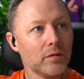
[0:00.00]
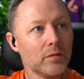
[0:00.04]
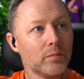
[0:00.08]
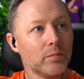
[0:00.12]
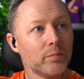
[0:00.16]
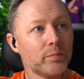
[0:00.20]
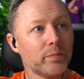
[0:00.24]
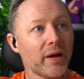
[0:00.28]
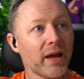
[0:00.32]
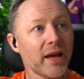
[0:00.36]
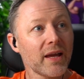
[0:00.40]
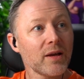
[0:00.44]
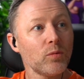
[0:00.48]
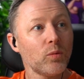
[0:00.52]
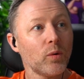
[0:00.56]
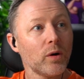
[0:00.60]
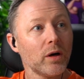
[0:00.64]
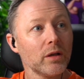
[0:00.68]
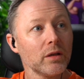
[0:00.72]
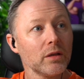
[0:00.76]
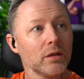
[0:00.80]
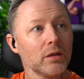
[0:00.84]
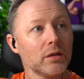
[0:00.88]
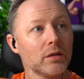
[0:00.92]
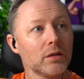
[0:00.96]

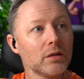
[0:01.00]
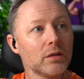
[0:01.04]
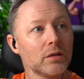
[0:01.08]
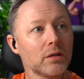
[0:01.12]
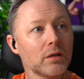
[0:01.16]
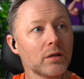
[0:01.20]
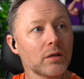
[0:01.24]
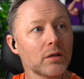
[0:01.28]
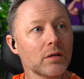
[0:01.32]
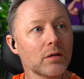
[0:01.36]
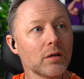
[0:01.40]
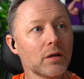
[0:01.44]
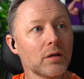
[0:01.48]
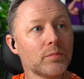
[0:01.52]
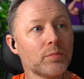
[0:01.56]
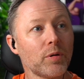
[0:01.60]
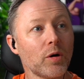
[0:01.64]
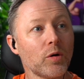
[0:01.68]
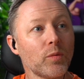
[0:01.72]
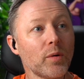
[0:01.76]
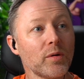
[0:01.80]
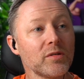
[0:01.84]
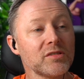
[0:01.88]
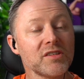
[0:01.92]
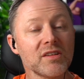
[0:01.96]
Penguin and Paul
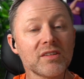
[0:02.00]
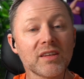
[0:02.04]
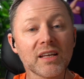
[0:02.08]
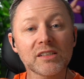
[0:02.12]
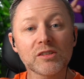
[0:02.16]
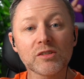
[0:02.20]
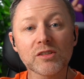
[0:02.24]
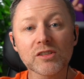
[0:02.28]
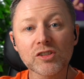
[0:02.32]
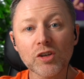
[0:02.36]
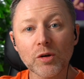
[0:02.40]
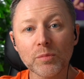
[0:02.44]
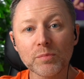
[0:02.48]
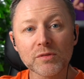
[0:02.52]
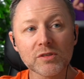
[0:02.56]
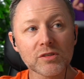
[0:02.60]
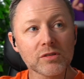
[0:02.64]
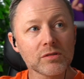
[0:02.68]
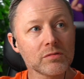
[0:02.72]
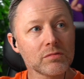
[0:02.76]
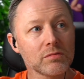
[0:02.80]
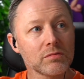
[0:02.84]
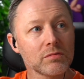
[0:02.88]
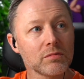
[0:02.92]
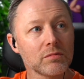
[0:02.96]
Wilson, thanks to subs.
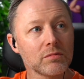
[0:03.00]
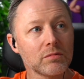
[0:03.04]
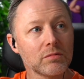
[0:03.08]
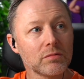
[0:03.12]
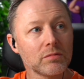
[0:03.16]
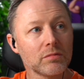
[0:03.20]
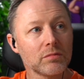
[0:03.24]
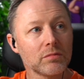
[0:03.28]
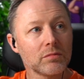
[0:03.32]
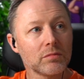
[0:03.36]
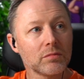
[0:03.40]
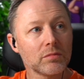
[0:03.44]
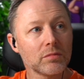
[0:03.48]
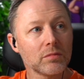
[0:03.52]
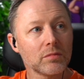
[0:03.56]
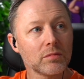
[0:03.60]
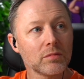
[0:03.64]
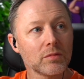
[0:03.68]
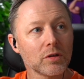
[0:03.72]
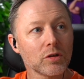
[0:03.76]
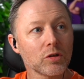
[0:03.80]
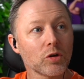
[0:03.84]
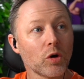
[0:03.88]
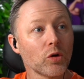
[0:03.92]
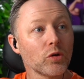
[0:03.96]

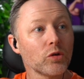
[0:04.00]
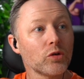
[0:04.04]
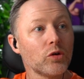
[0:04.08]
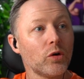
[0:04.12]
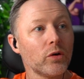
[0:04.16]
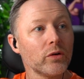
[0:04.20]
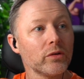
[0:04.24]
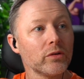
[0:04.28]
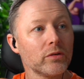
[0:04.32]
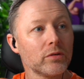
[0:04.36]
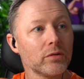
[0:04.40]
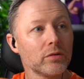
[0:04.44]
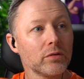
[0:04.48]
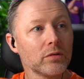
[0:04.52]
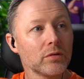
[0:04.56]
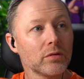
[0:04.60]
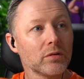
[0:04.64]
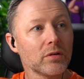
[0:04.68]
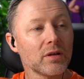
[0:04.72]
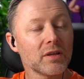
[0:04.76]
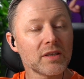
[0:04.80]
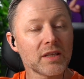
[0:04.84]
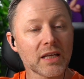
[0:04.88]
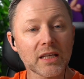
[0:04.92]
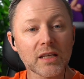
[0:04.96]
Concord,
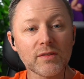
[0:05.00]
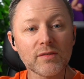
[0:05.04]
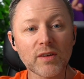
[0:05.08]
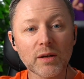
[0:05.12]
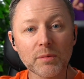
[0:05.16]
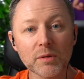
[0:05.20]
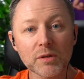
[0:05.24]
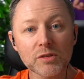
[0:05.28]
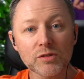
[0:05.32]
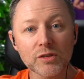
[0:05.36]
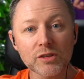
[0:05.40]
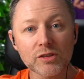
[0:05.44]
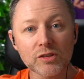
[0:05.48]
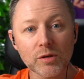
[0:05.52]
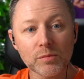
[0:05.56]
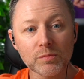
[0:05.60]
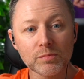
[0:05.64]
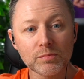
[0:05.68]
thank you very much for the sub.